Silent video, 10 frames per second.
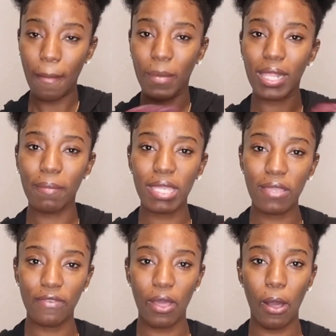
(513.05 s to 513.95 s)
But let me
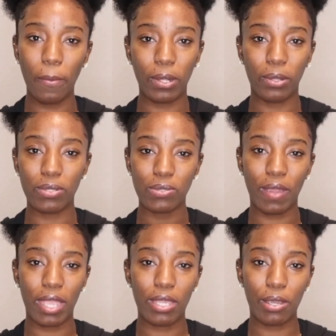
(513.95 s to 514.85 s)
give you an up close
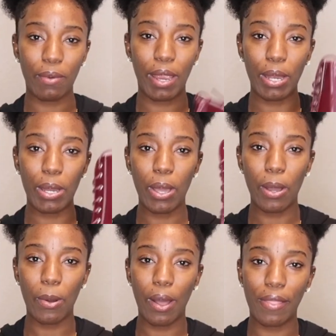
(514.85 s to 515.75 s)
right here right
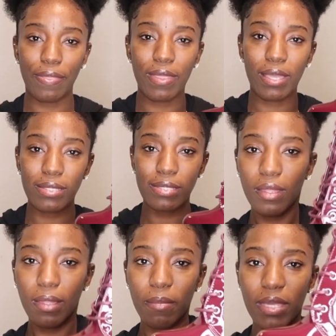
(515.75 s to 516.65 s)
now on this.
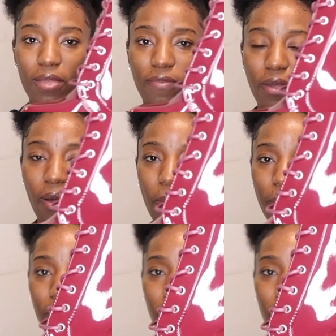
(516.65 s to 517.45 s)
Let me give you an up